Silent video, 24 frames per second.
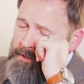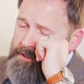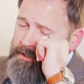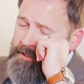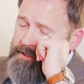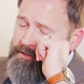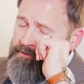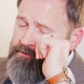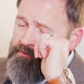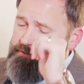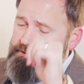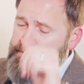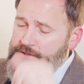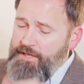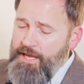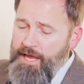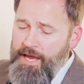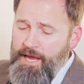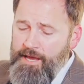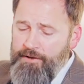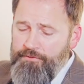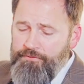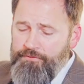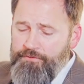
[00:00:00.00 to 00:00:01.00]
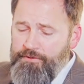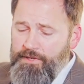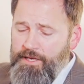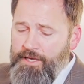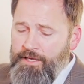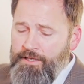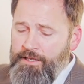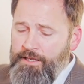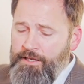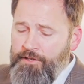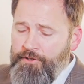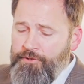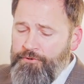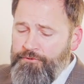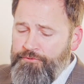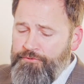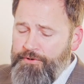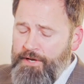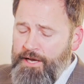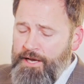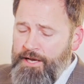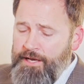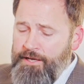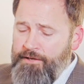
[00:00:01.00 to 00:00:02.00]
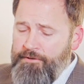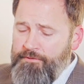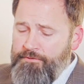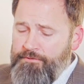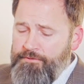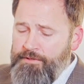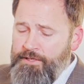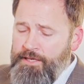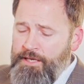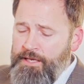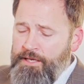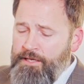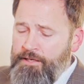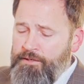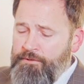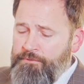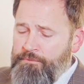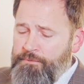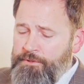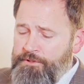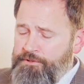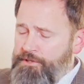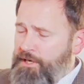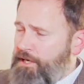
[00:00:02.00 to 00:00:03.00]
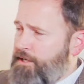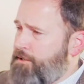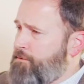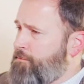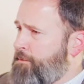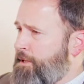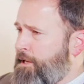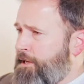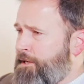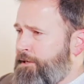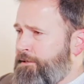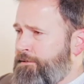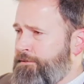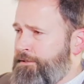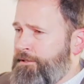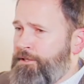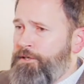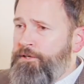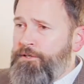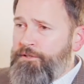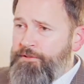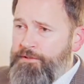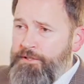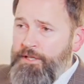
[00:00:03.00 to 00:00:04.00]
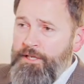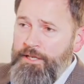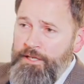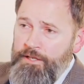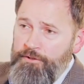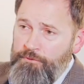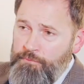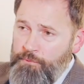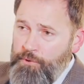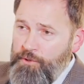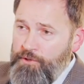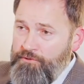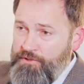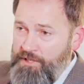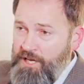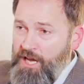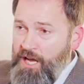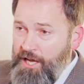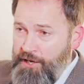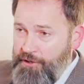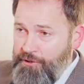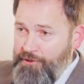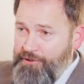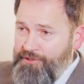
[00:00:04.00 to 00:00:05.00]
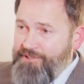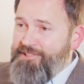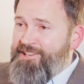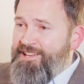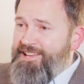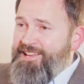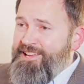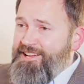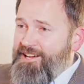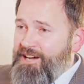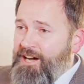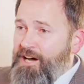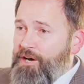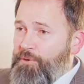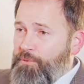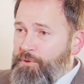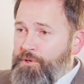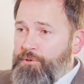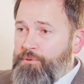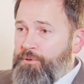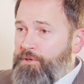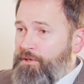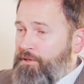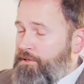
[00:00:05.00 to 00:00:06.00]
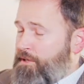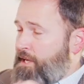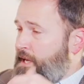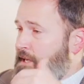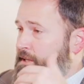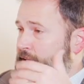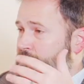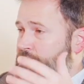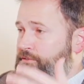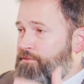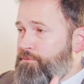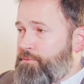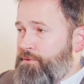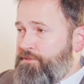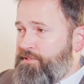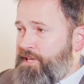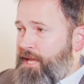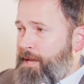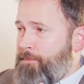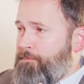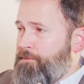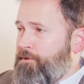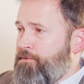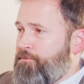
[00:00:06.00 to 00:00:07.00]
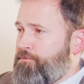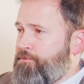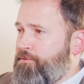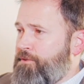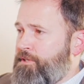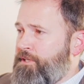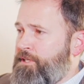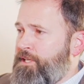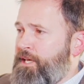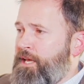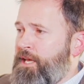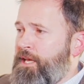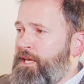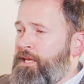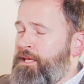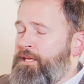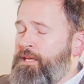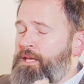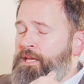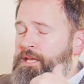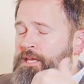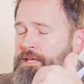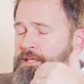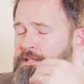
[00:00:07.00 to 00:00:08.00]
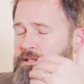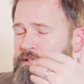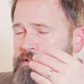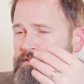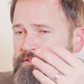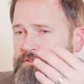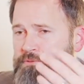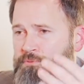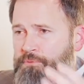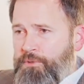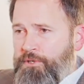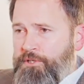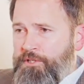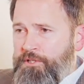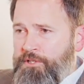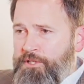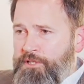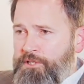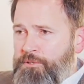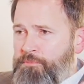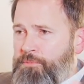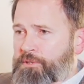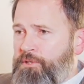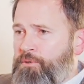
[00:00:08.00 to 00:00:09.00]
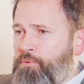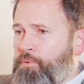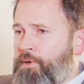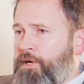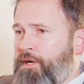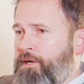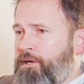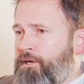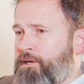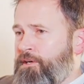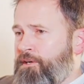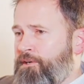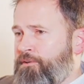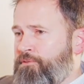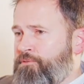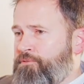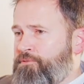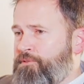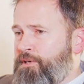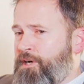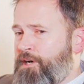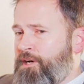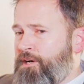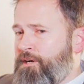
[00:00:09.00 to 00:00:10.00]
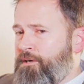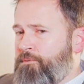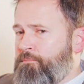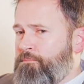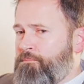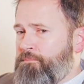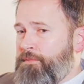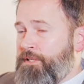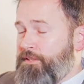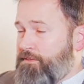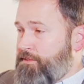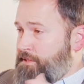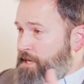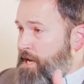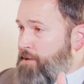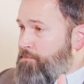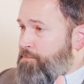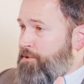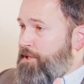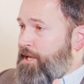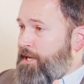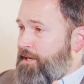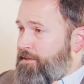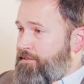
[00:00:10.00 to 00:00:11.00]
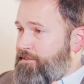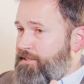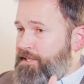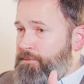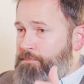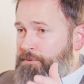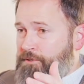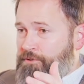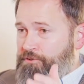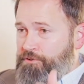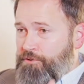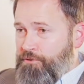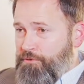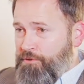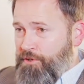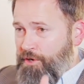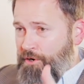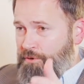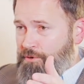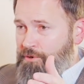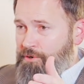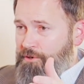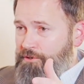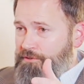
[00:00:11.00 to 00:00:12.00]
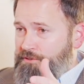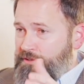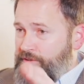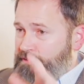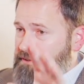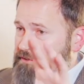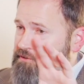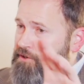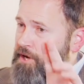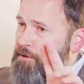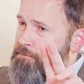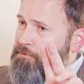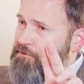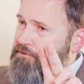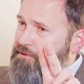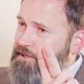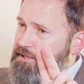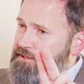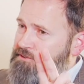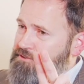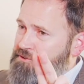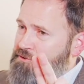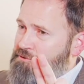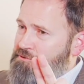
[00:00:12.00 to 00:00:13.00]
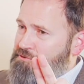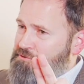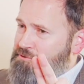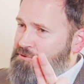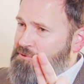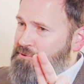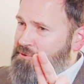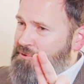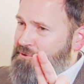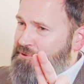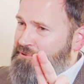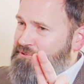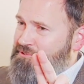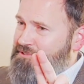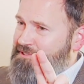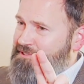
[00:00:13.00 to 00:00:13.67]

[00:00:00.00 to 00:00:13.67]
as staff at 8:05 and we talk about, it is more of a huddle where we're, hey, this is what's happening for the day. This is what you need to be aware of. It's complex keeping two cohorts because it's almost like two schools.